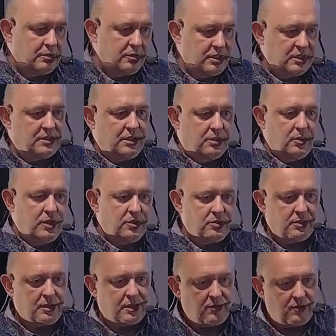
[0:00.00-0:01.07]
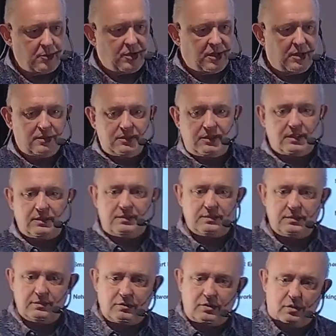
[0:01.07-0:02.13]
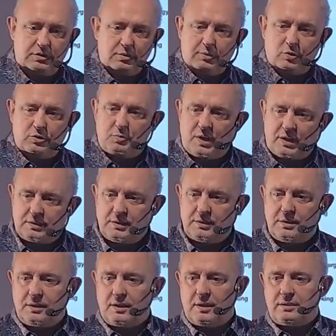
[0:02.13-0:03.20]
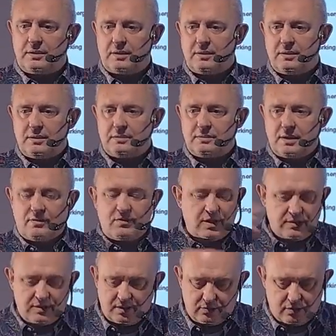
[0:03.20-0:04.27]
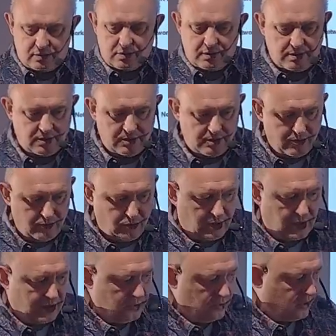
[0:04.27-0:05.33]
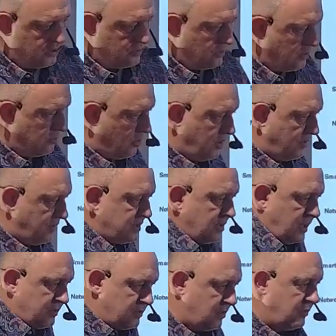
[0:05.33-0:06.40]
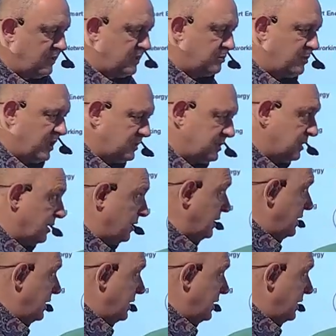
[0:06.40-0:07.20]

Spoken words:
situation that everybody talks about smart city and that it's everything. You can talk about everything, it's always smart city.